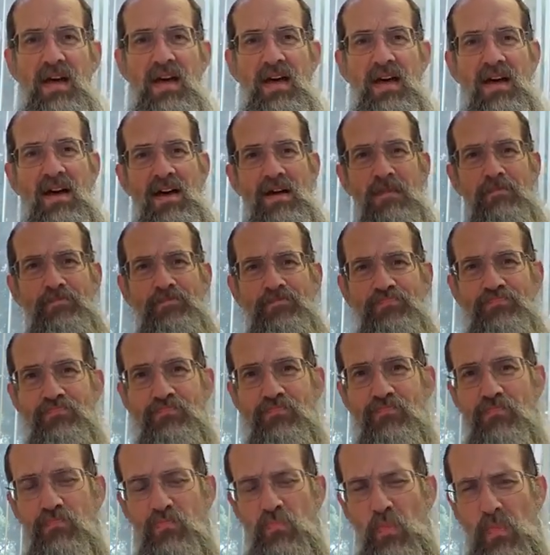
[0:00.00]

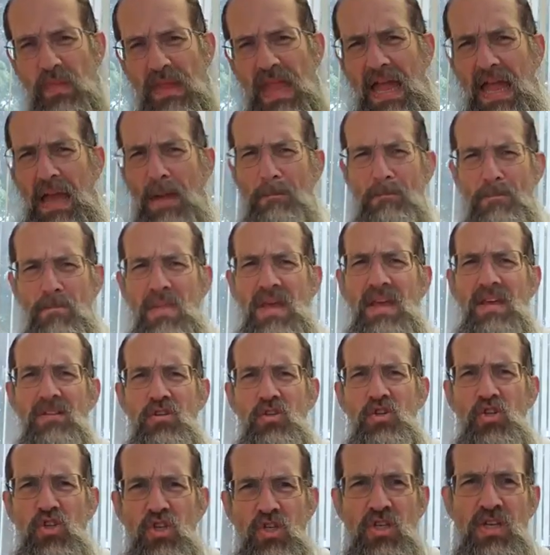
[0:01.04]
A
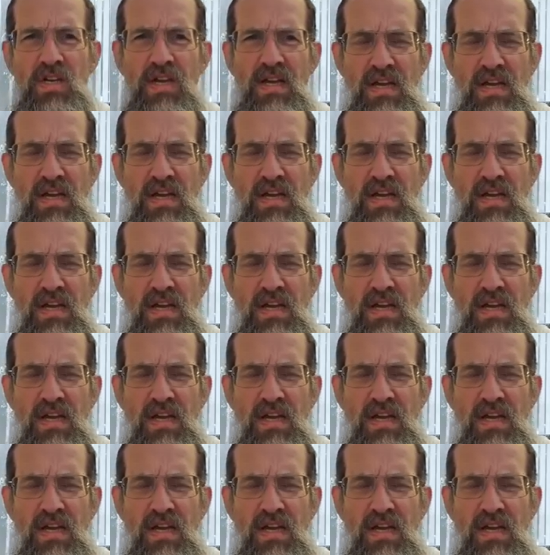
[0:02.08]
mensch